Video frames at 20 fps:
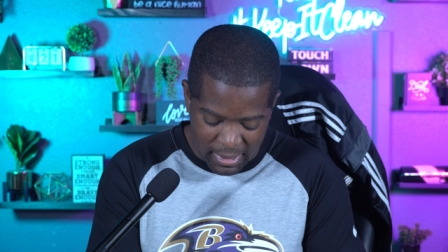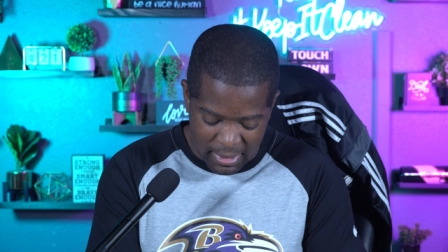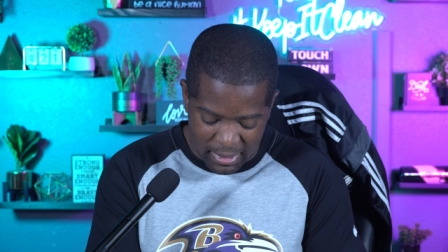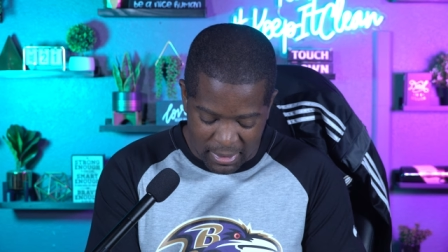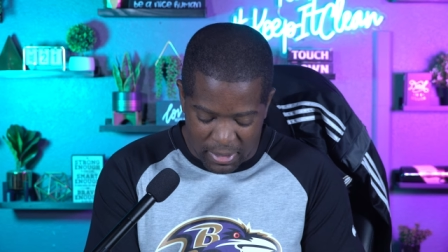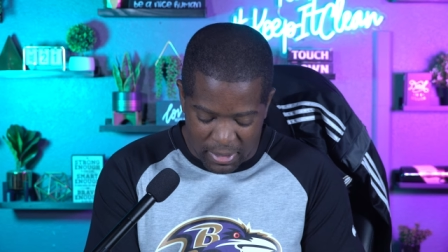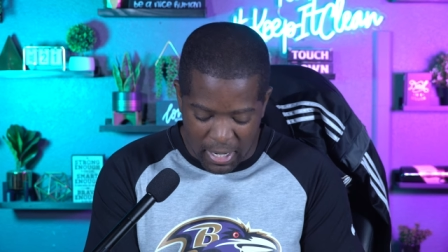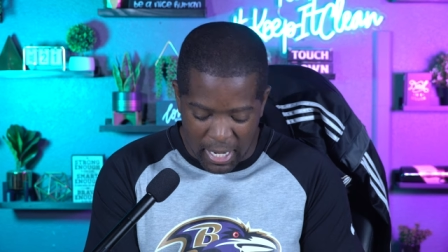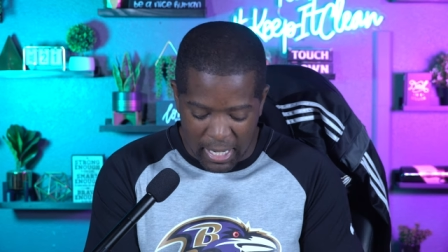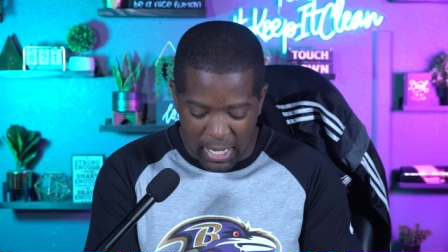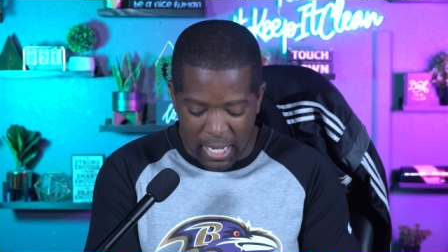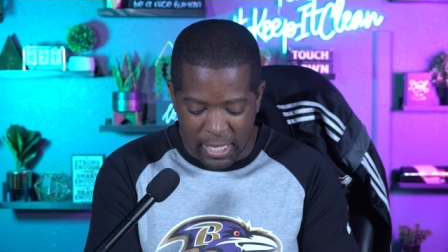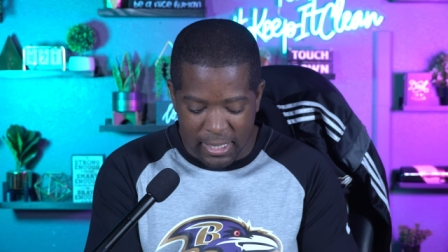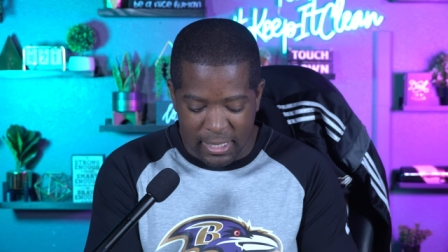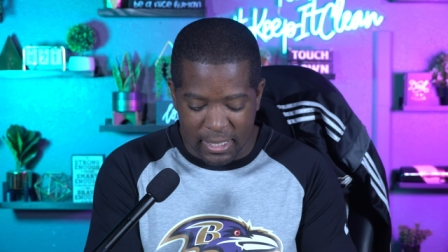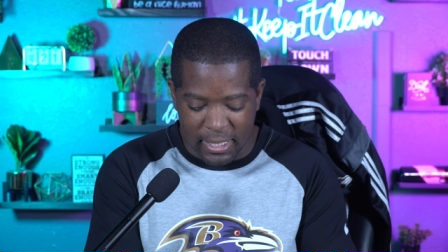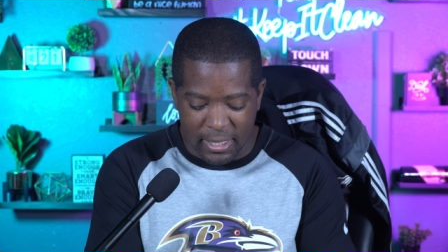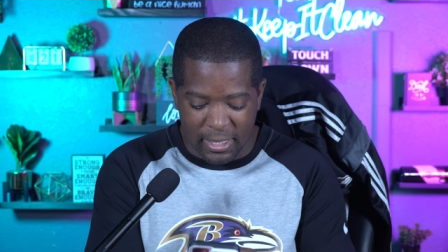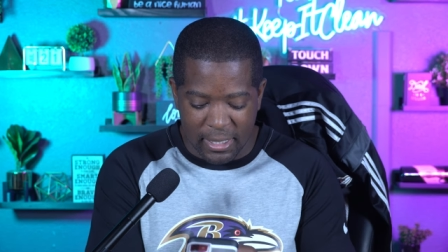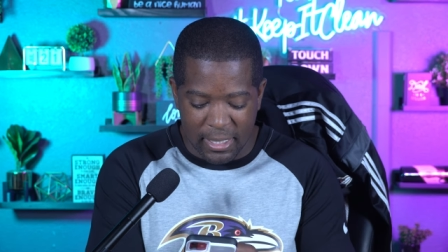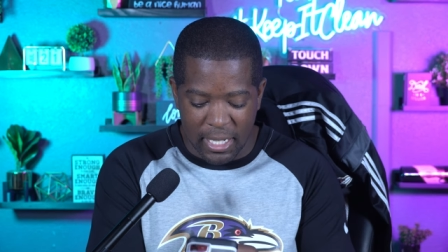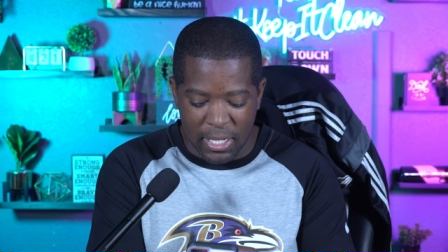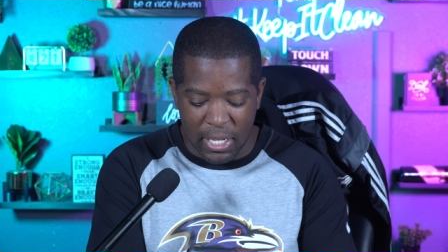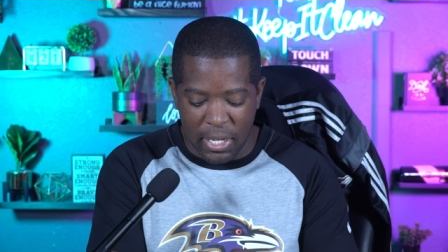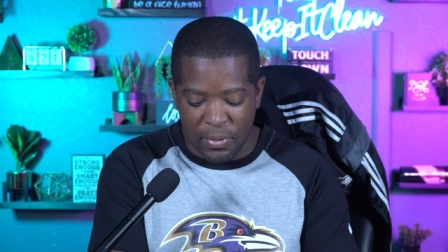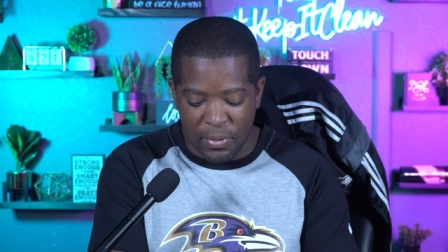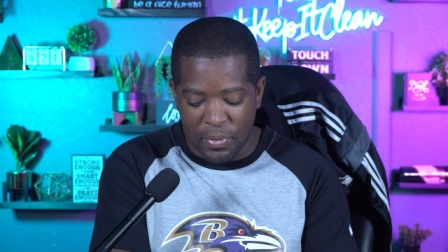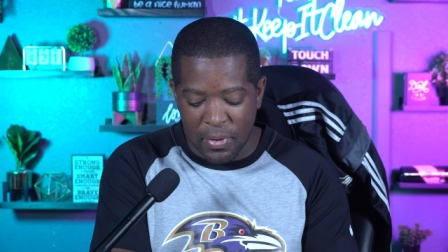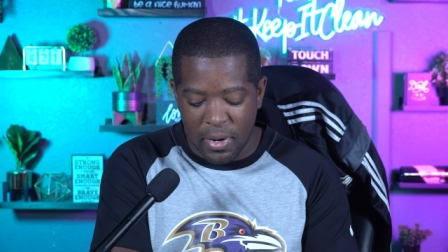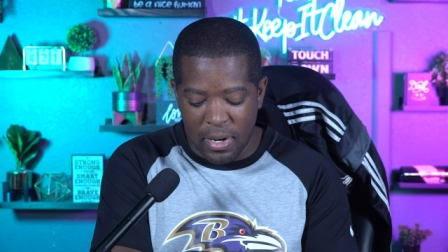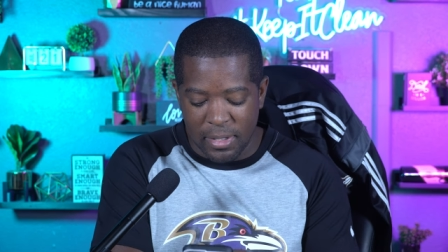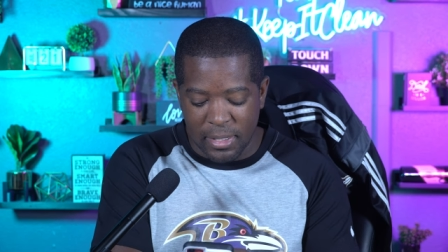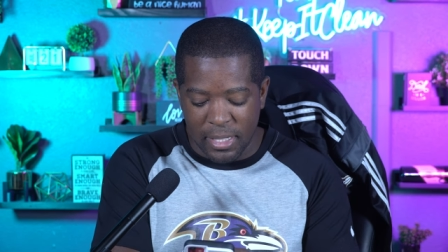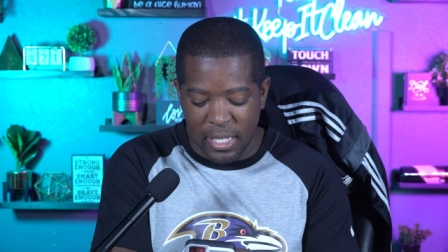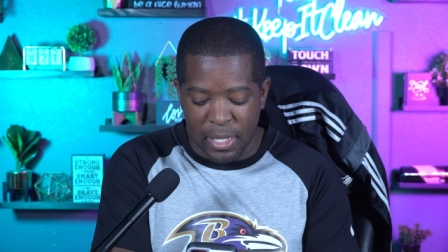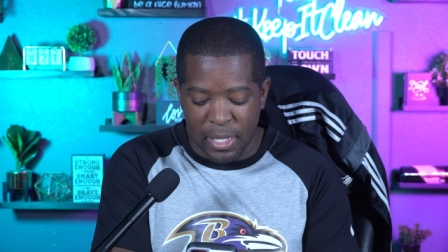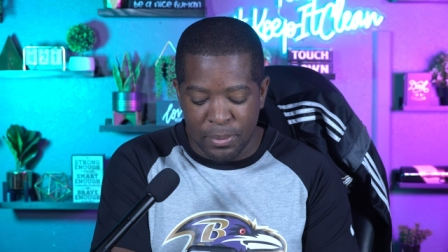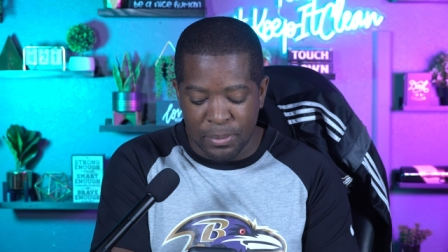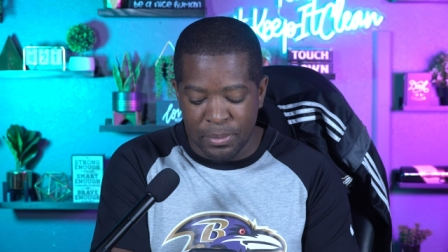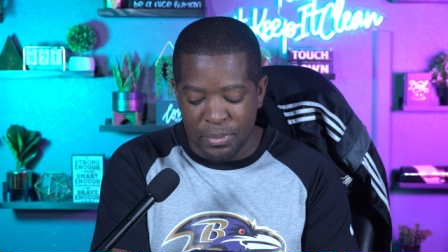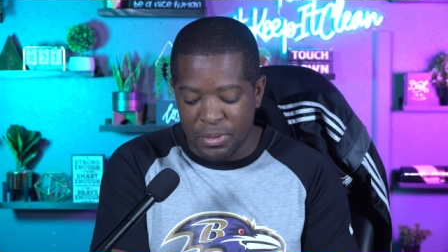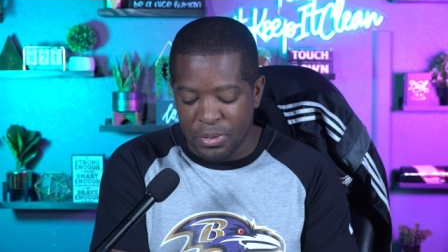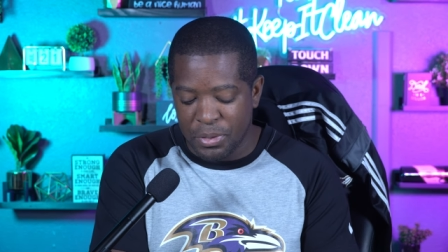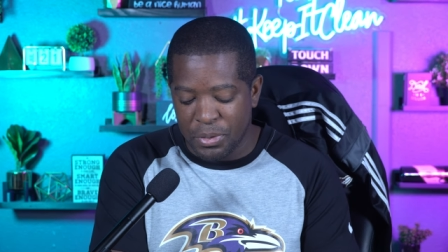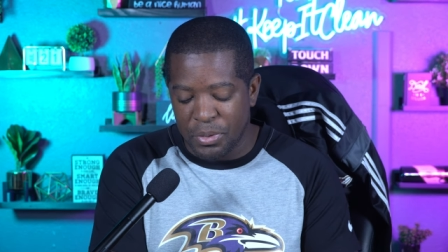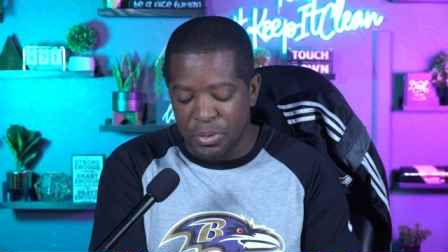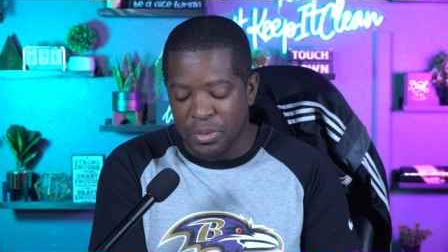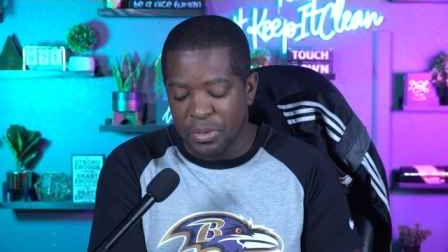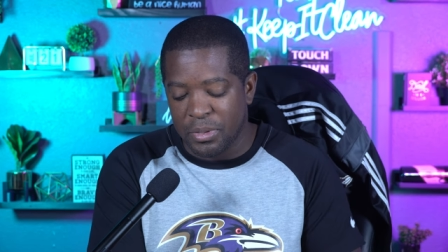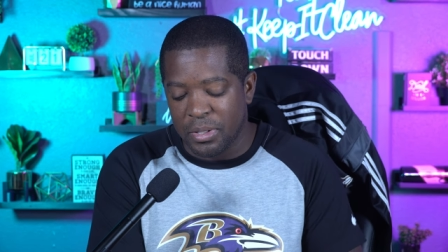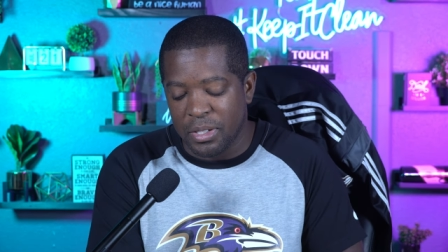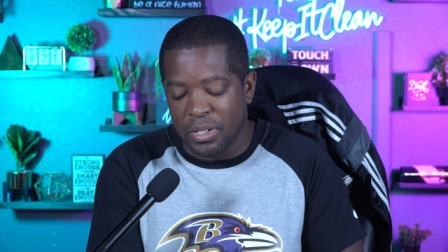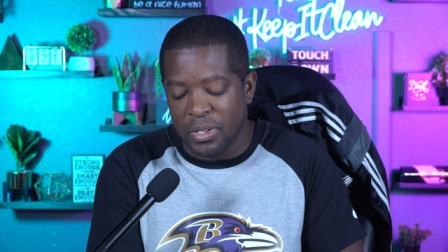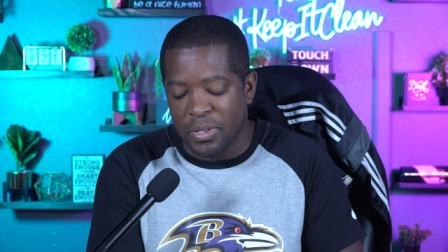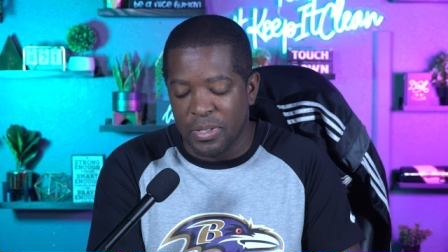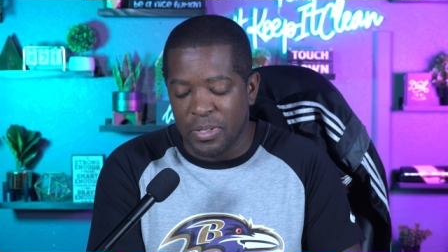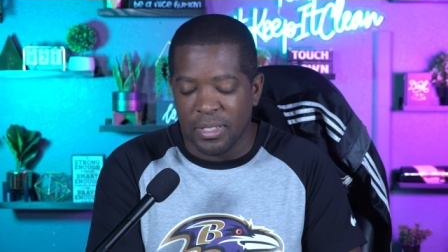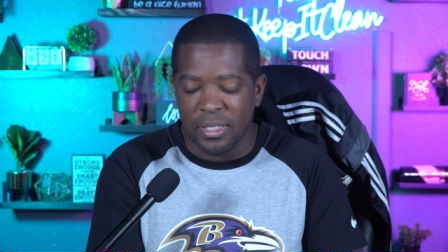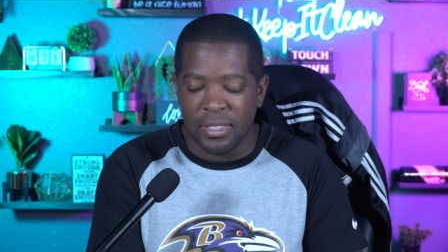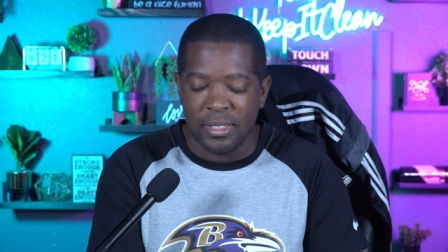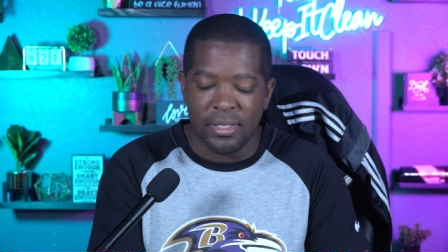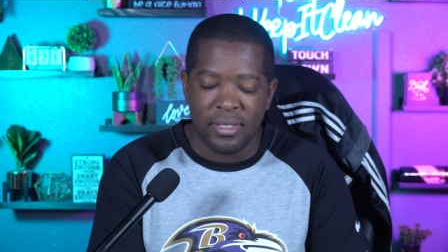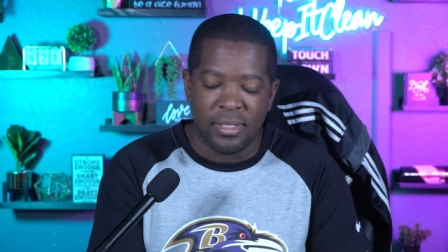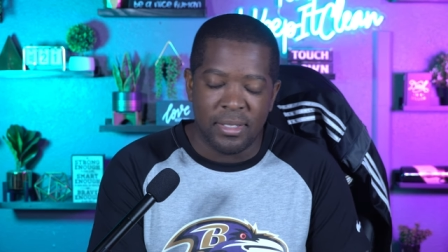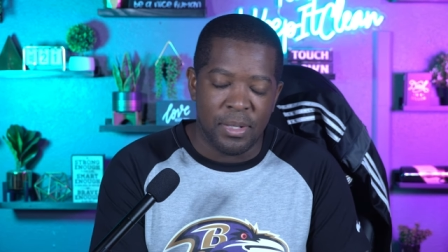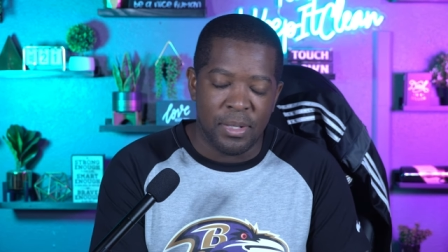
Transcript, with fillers: So I, I just, as far as him to going